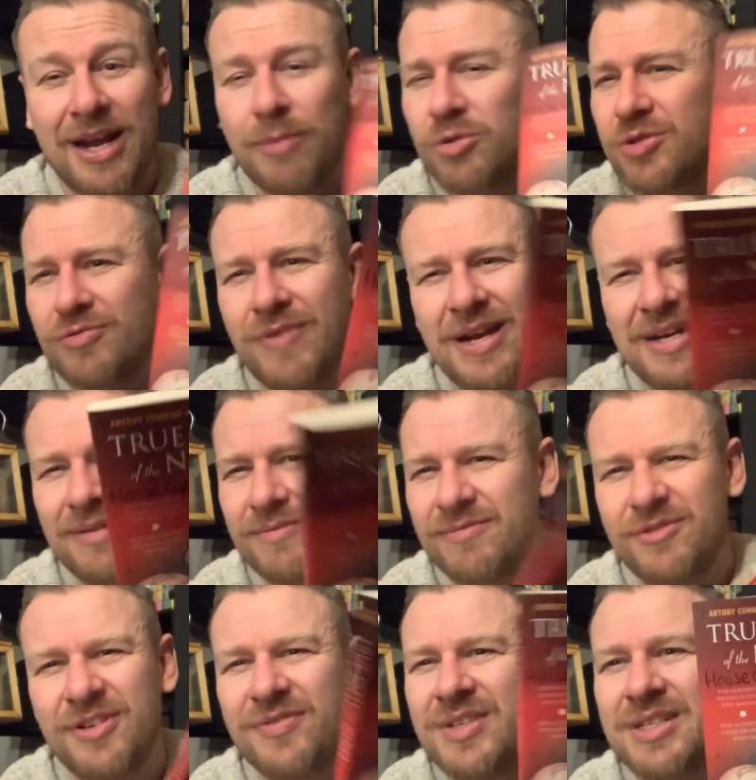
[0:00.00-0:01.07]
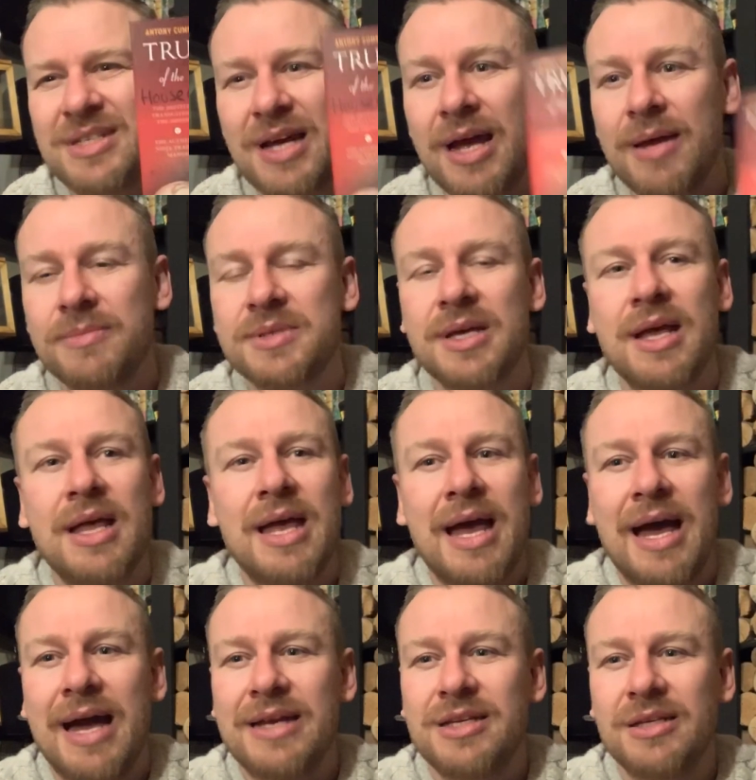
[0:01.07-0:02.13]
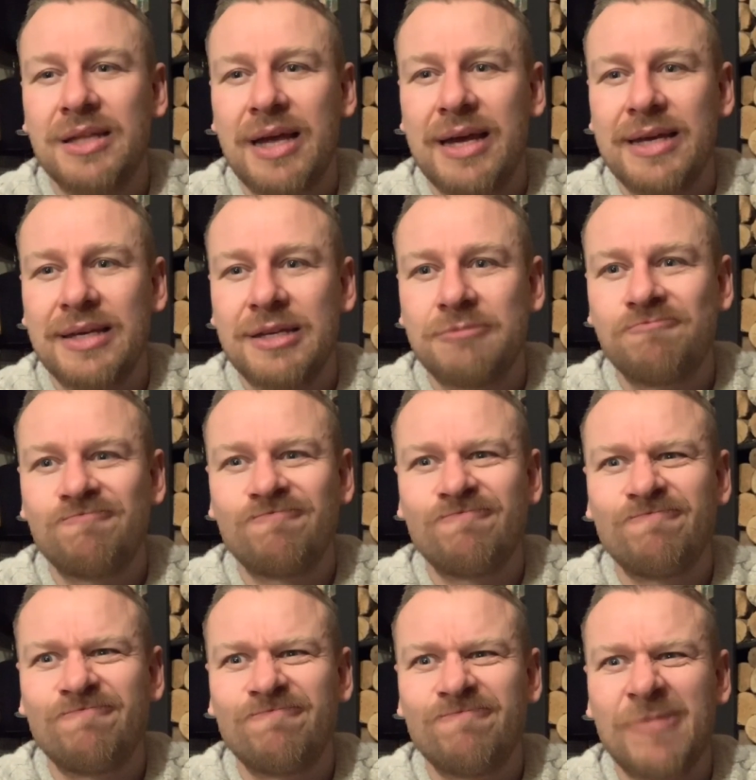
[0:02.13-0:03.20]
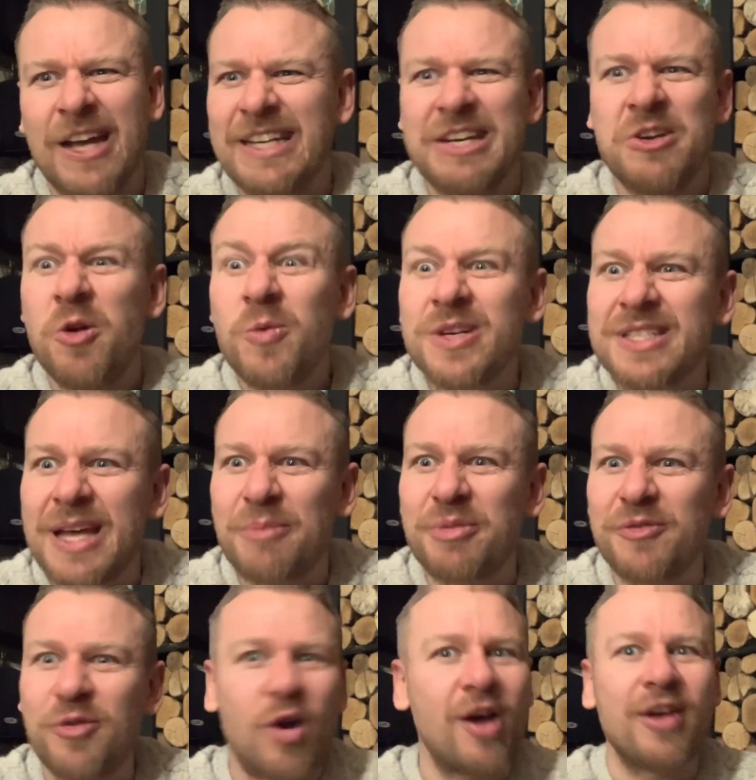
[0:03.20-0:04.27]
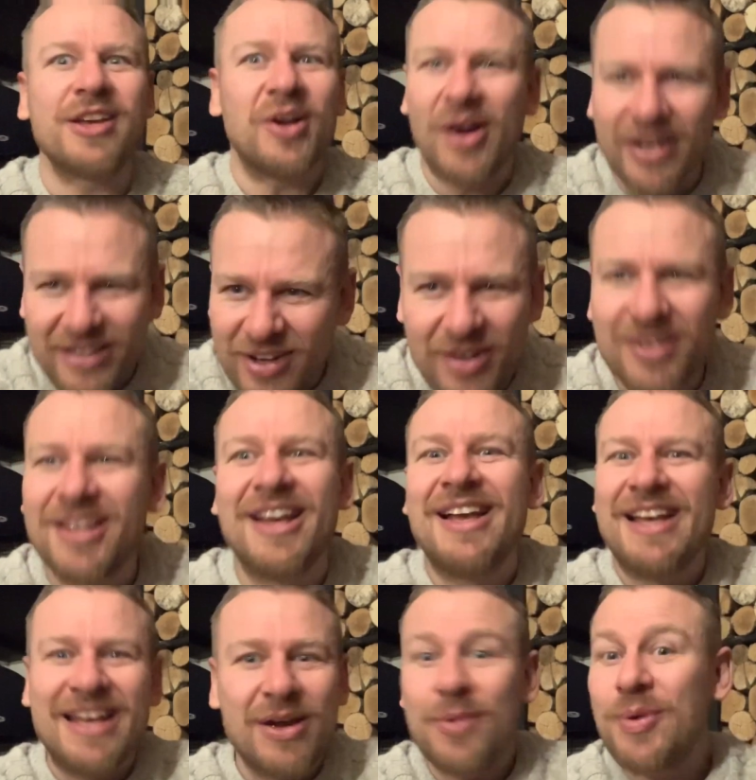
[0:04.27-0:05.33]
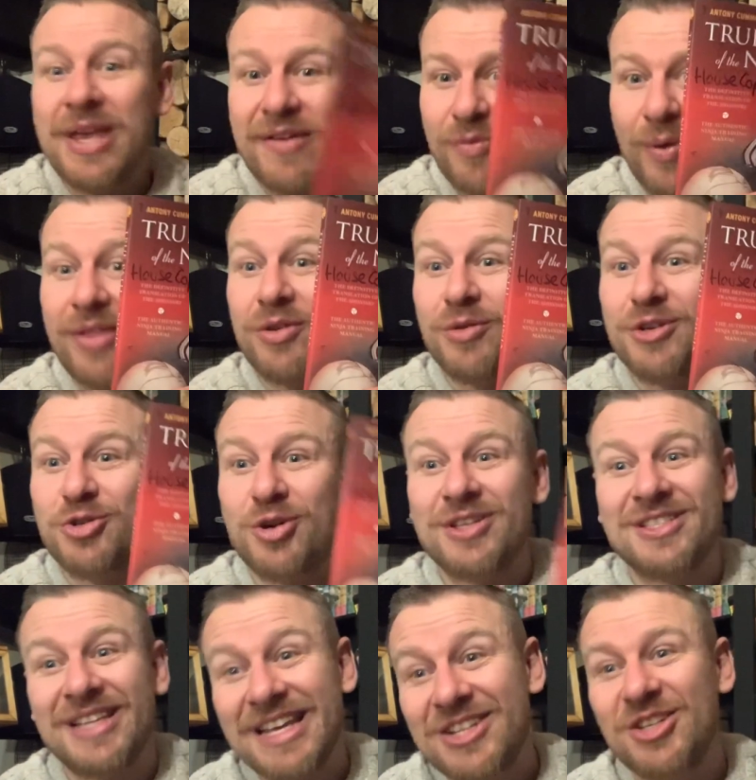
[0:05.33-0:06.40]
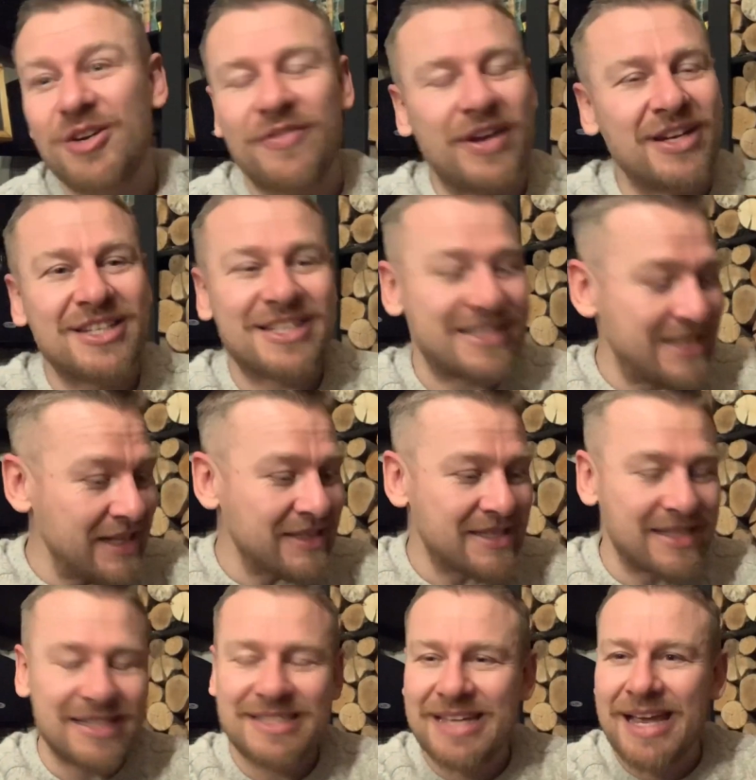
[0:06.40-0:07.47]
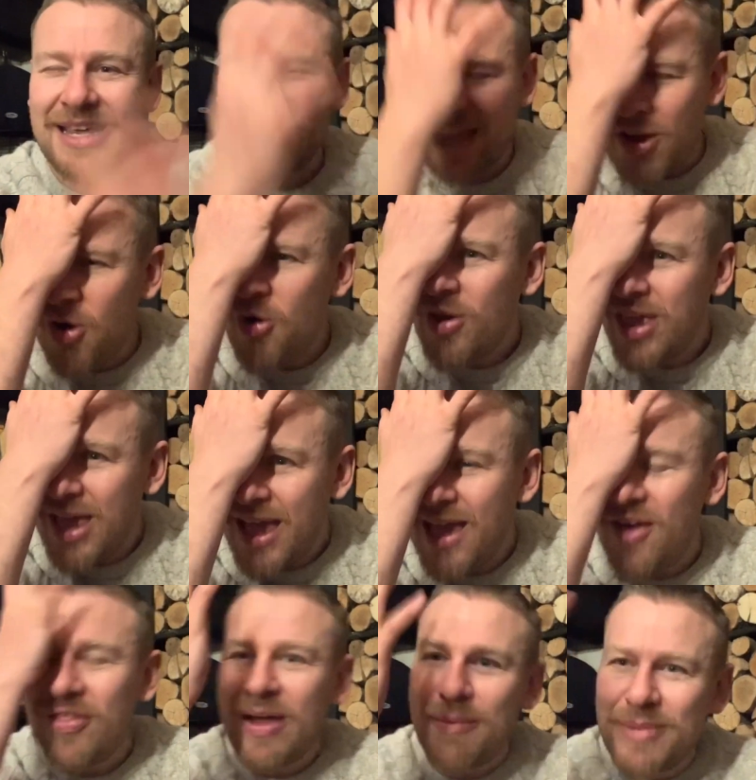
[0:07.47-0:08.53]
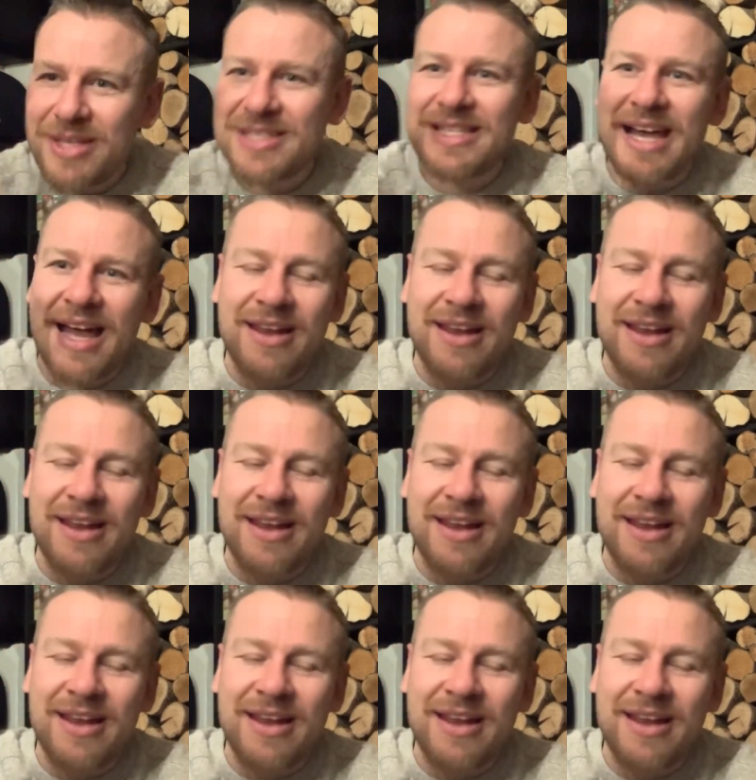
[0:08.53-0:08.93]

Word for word: I must have read it 50 times, and you're like, I didn't notice that before. You know, I, I, we even went through the translation of it, and still to this day, you're like, oh yeah, and that means that.